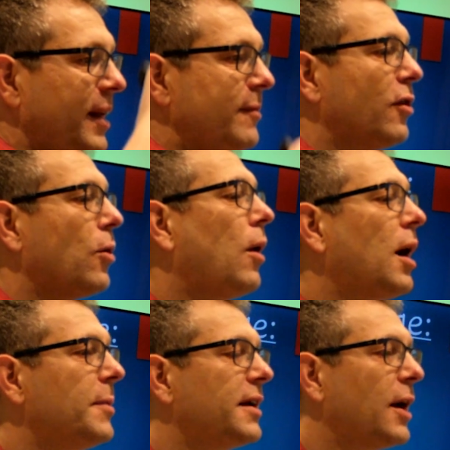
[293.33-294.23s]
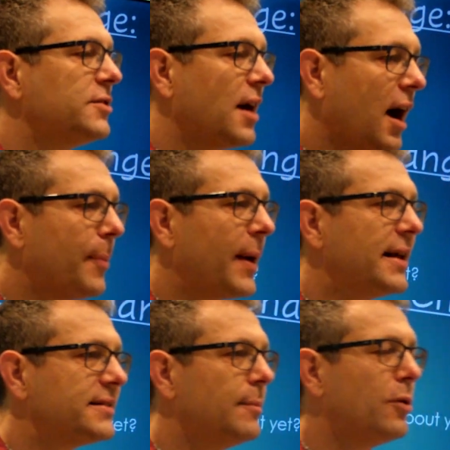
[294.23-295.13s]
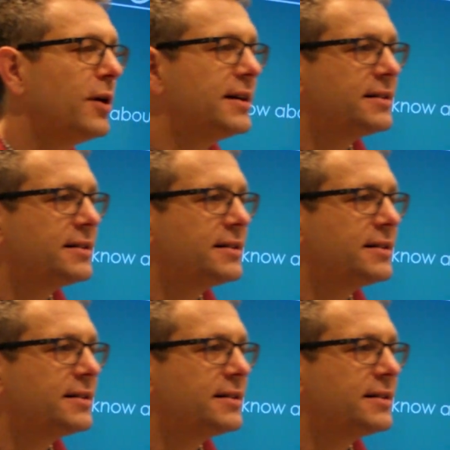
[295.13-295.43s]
requirement goes up at some point.